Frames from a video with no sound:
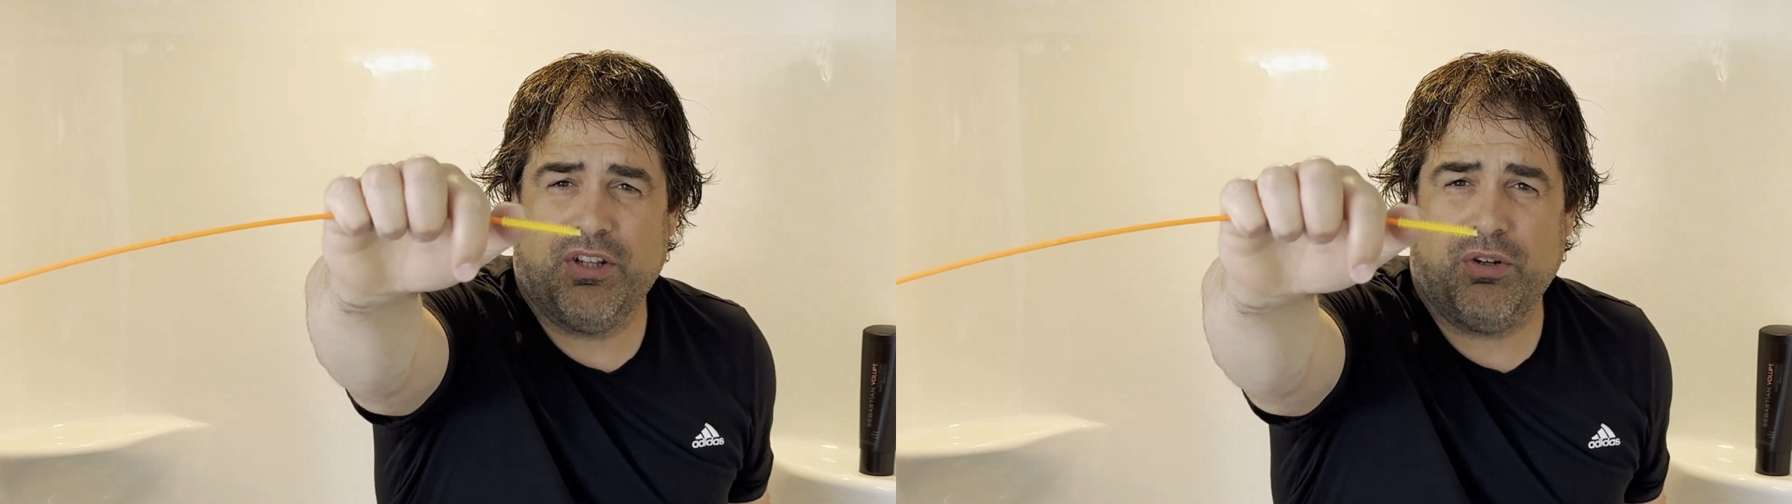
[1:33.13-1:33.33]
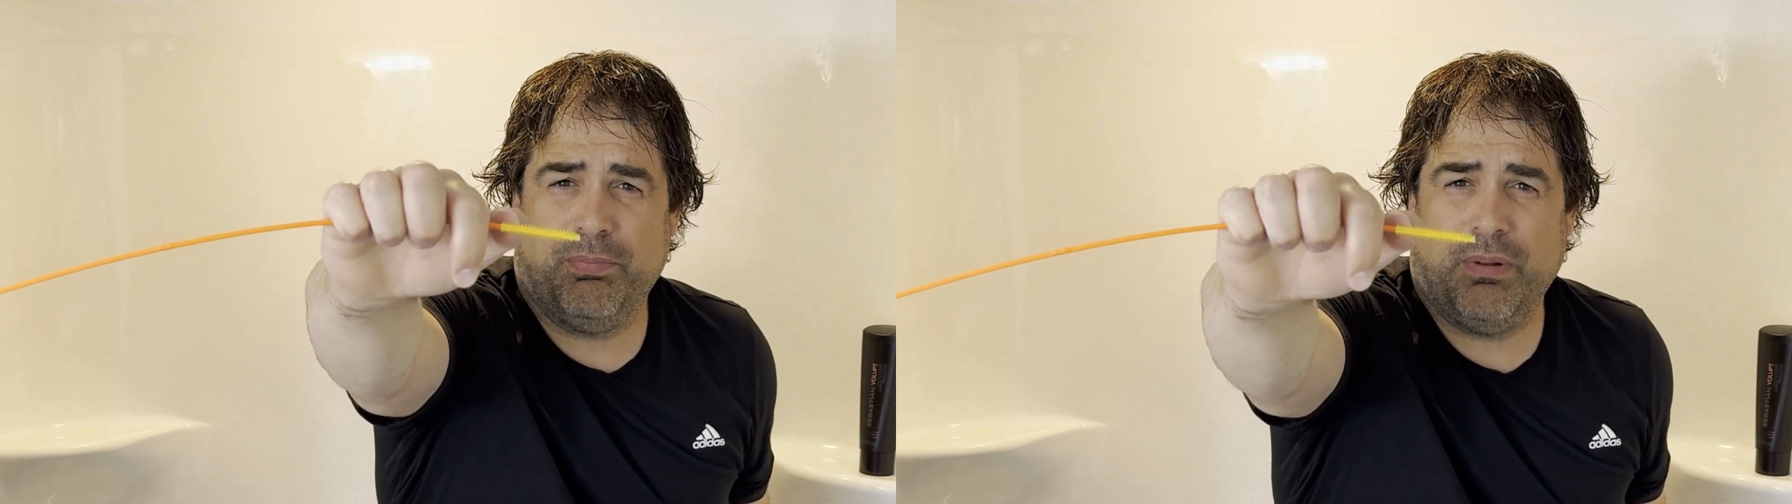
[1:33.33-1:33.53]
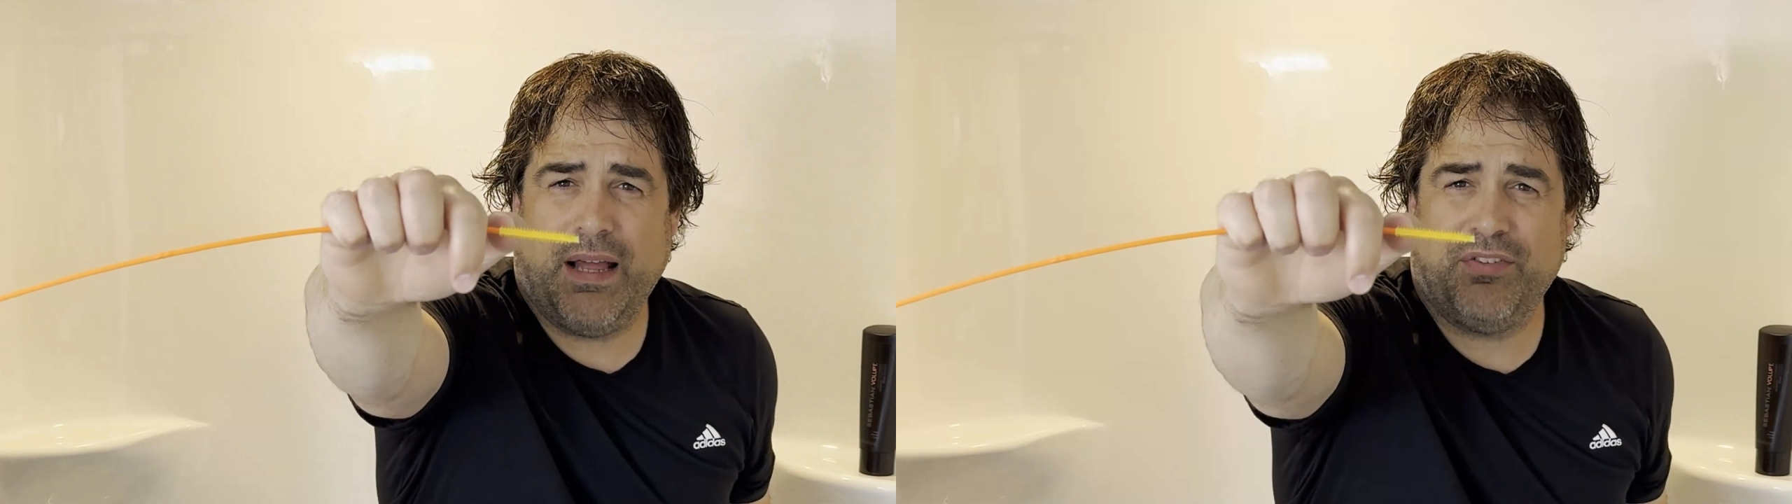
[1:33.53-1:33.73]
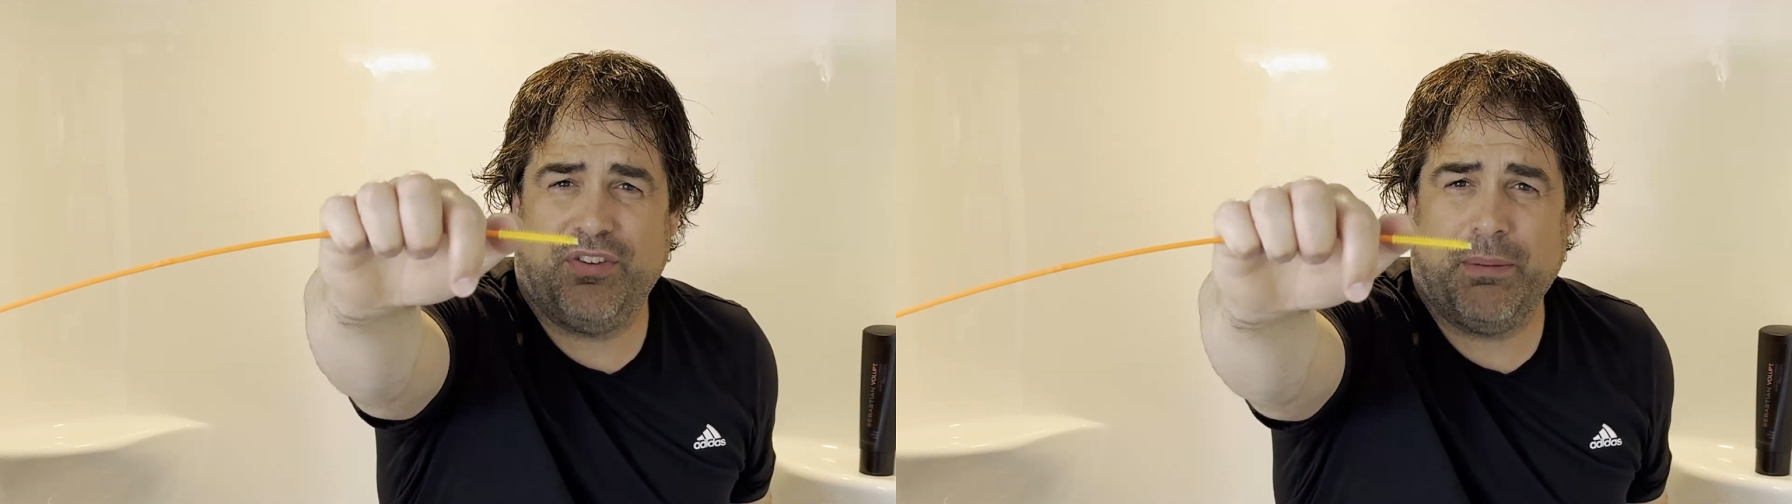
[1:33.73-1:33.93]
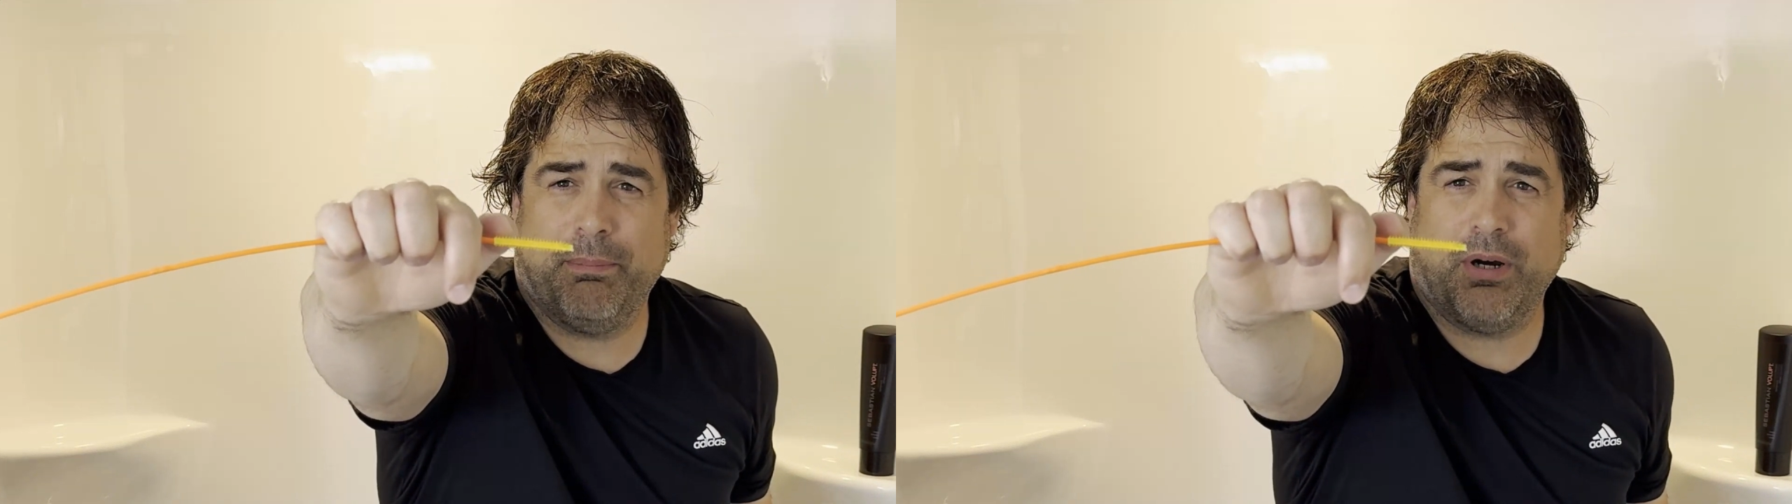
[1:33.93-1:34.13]
little
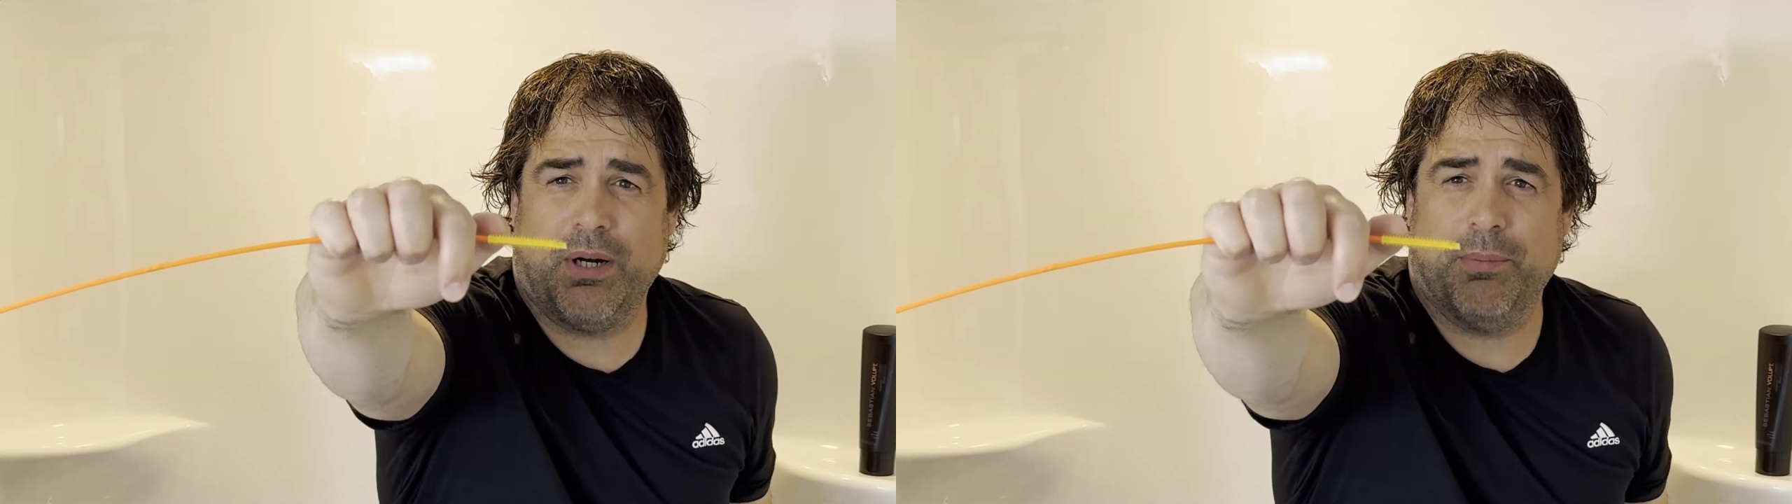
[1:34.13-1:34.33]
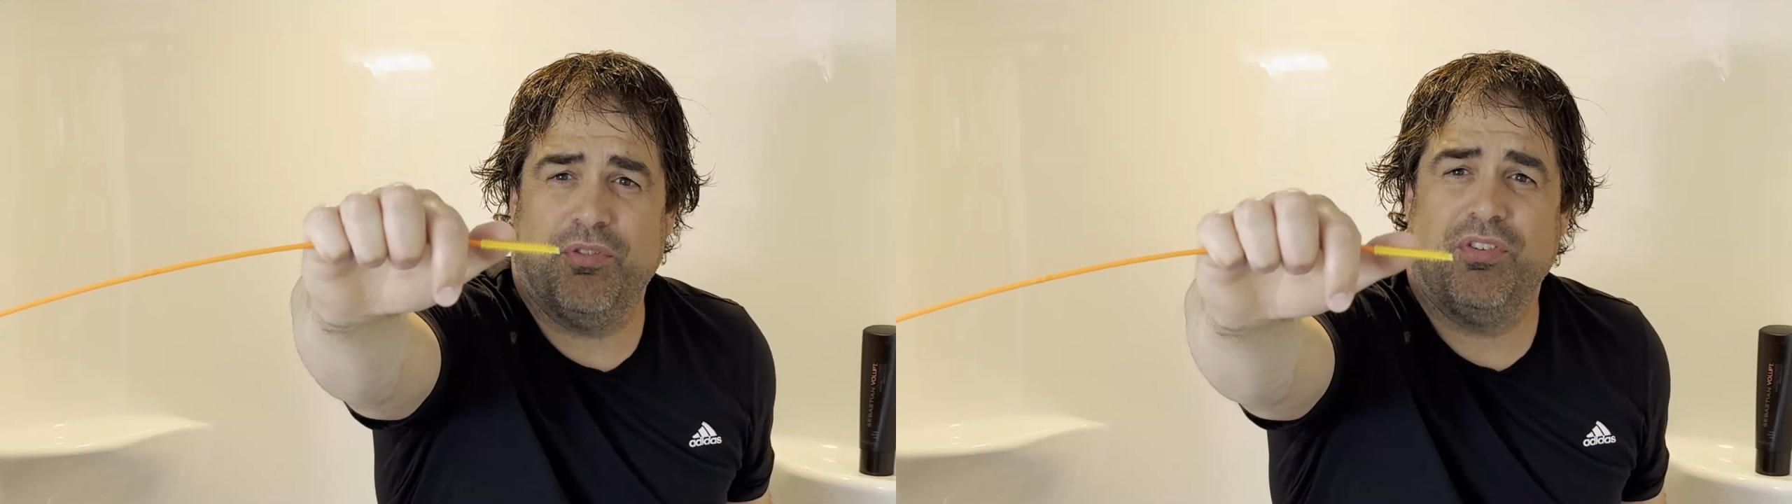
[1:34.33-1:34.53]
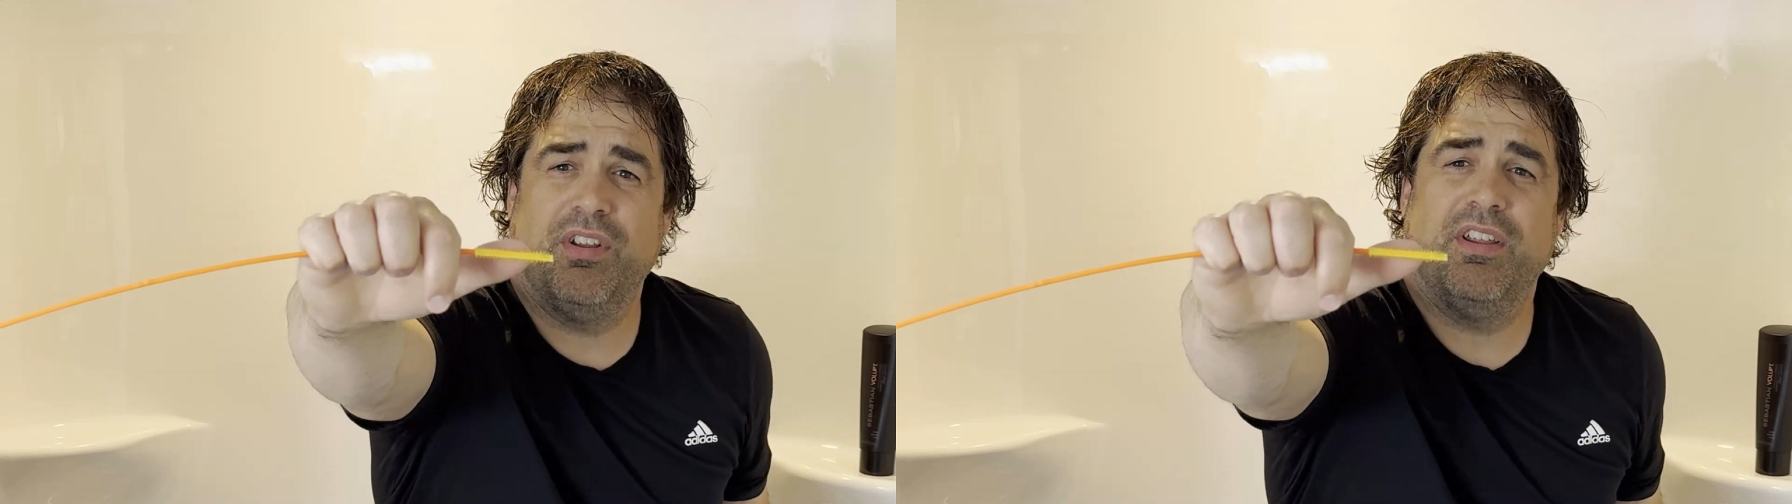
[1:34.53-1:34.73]
plastic barbs